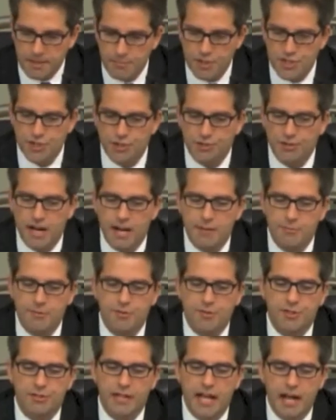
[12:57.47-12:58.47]
Mr.
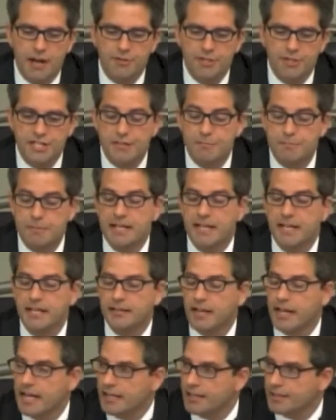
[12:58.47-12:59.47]
Ames was allowed to speak
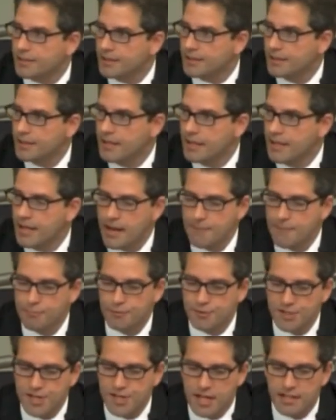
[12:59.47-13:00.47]
at length and
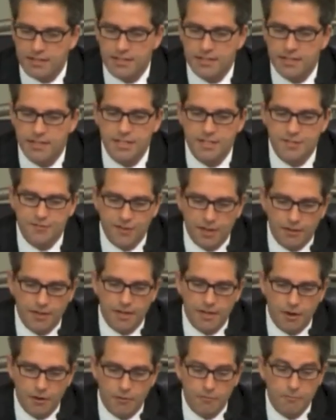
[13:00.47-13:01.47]
present his
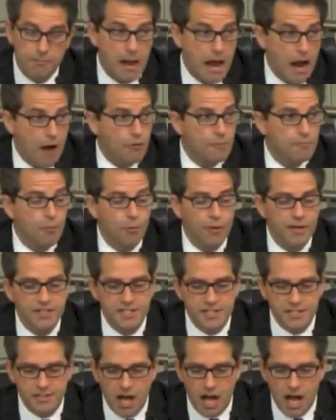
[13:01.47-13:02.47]
very own
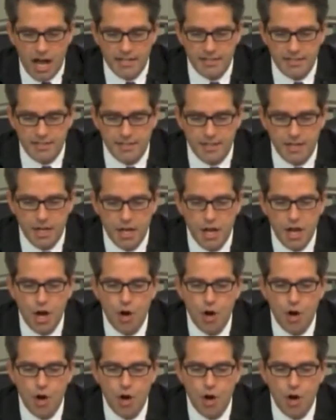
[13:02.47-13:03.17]
PowerPoint slides,